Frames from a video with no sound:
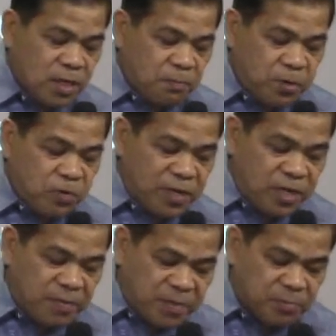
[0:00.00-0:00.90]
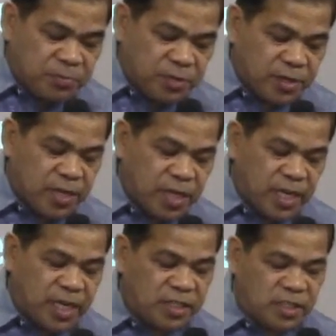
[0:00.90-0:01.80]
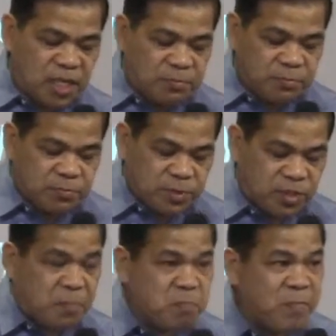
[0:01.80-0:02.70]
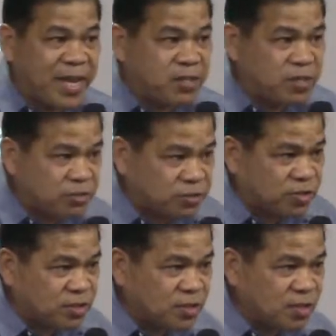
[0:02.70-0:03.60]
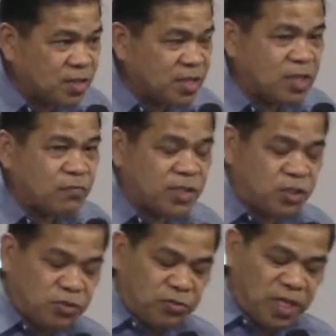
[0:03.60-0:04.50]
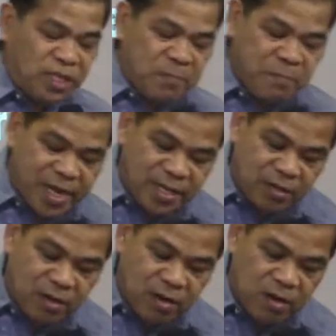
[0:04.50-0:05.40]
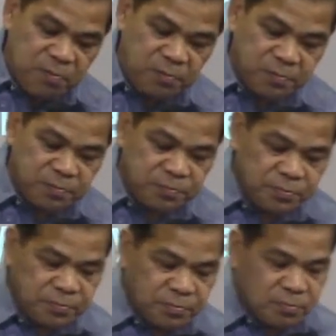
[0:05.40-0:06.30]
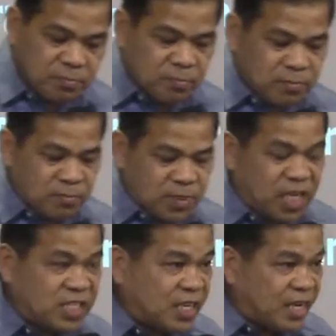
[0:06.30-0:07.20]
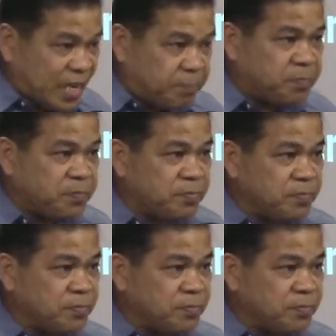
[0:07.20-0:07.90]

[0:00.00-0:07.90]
if you will remember, he received some bad news. That was during the month of Kislev.